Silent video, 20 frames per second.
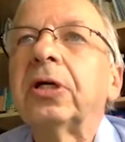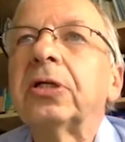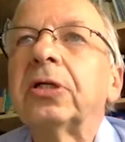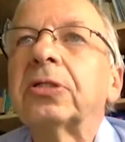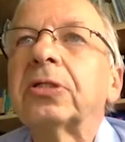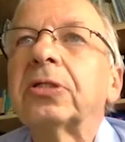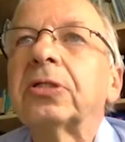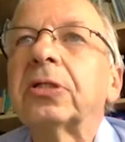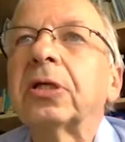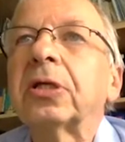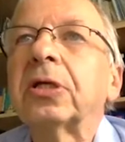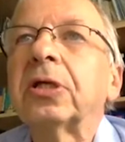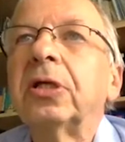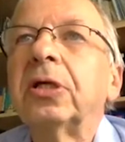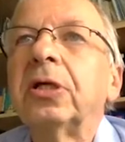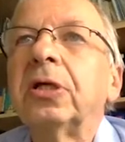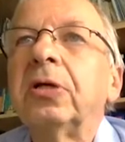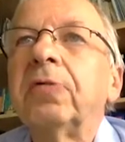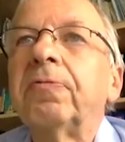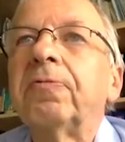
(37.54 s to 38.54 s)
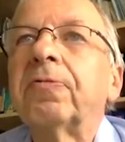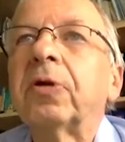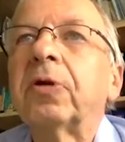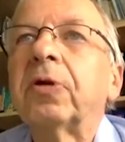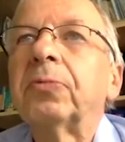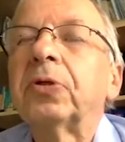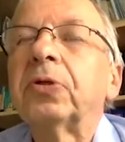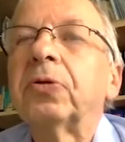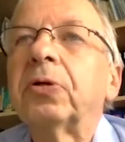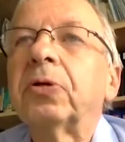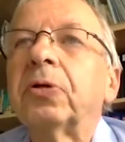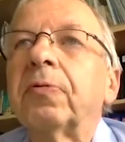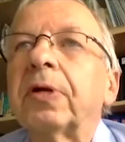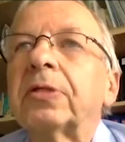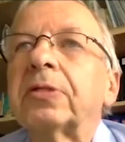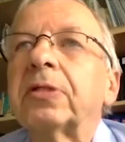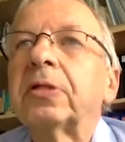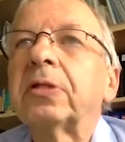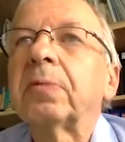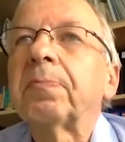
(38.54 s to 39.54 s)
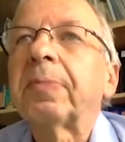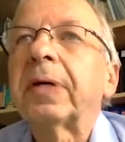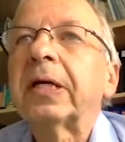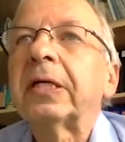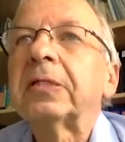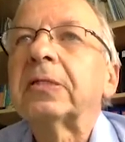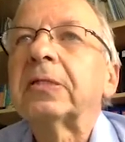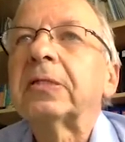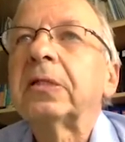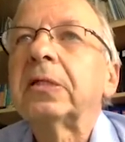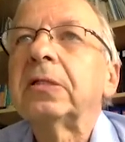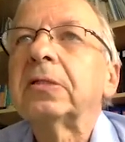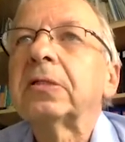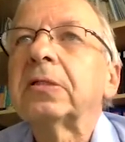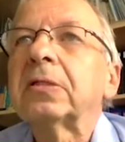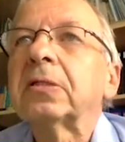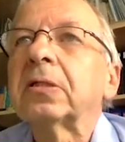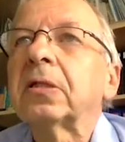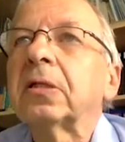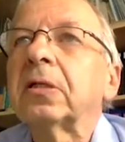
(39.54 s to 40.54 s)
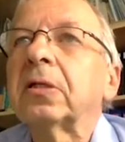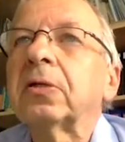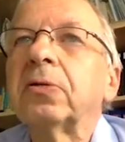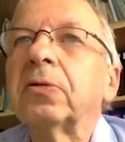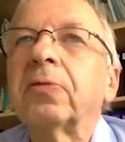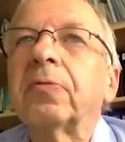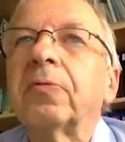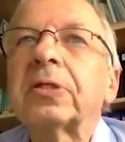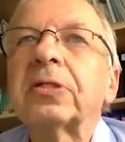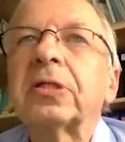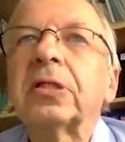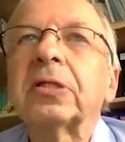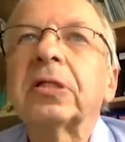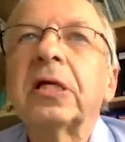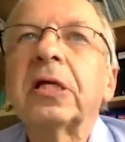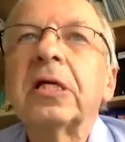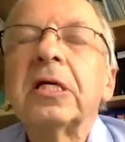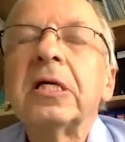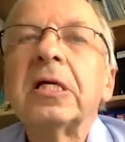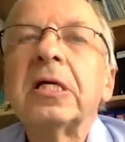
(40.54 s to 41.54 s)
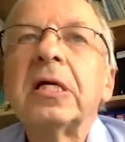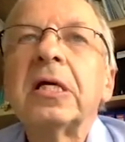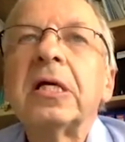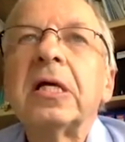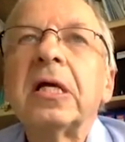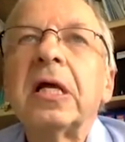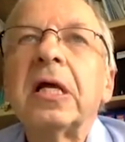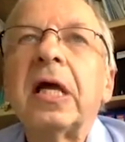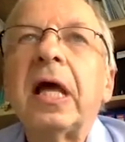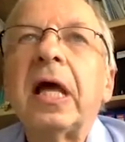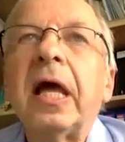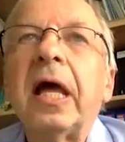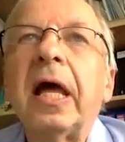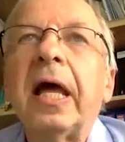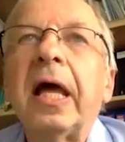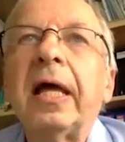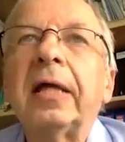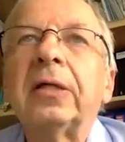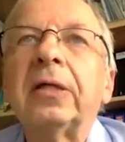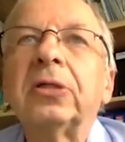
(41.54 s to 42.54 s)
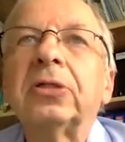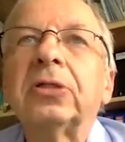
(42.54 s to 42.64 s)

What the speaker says: is from the University Paris East University. And